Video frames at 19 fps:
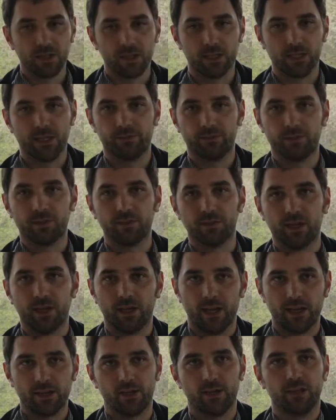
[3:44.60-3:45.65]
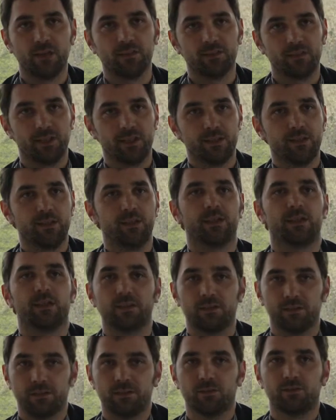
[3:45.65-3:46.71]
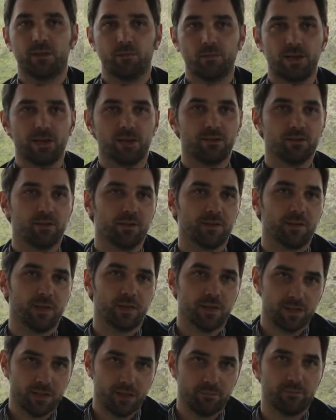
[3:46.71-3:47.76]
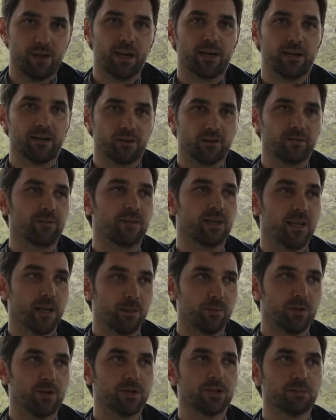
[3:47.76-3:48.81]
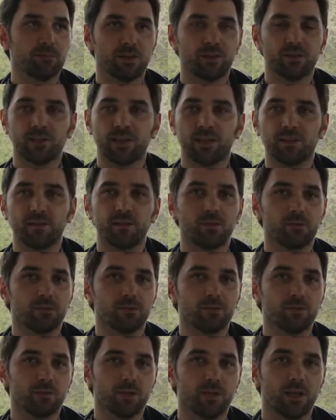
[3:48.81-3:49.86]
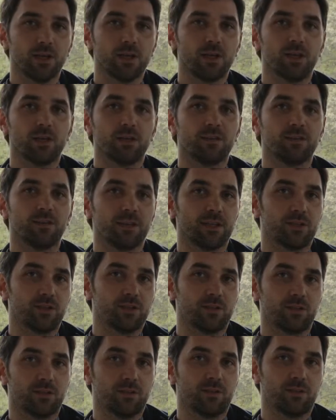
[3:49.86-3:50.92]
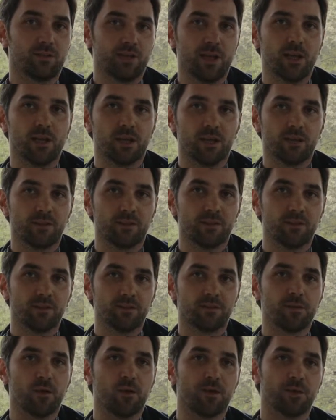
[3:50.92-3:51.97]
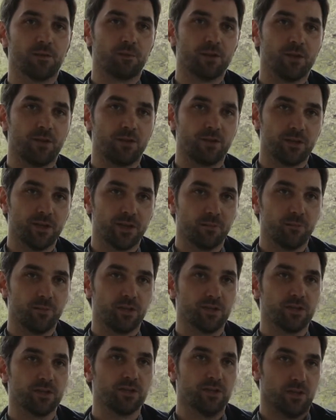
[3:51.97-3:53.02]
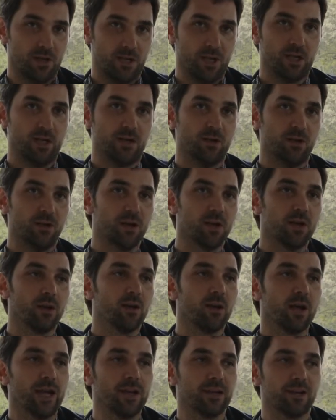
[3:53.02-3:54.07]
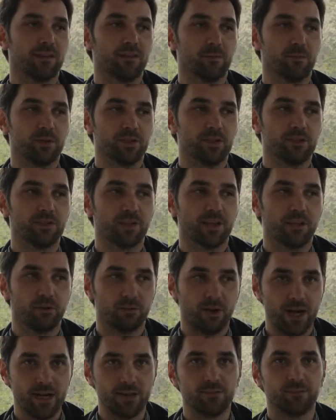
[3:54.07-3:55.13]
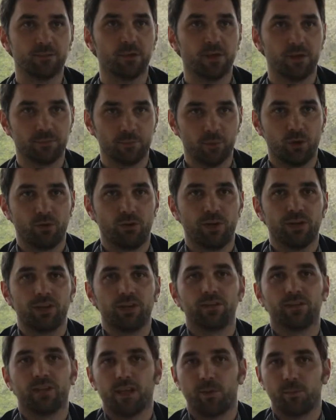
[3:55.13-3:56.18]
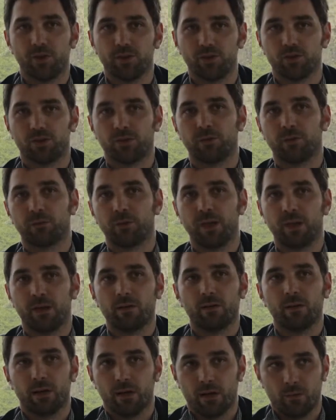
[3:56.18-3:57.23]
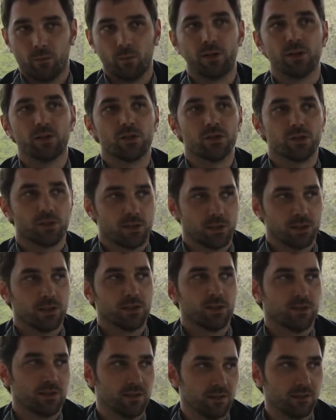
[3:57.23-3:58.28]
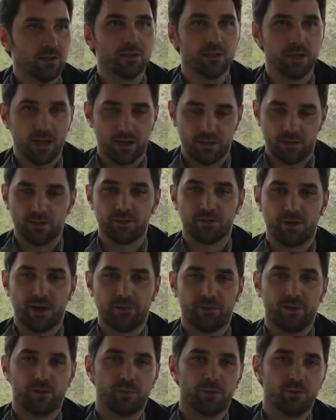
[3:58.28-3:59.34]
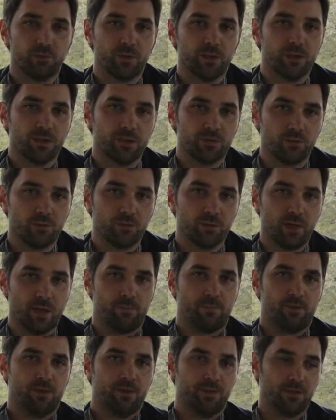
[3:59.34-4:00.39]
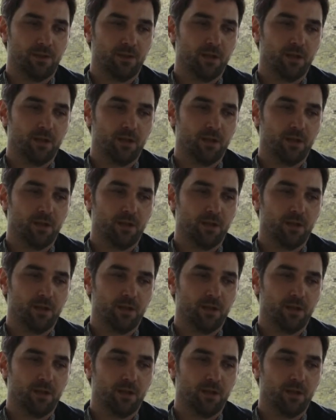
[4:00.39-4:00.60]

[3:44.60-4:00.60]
covers are actually aesthetically extremely interesting and are part of an image, because there is no such thing as a thought without an image, and exhibitions are great for exploring this image sphere in which the traffic between the two happens.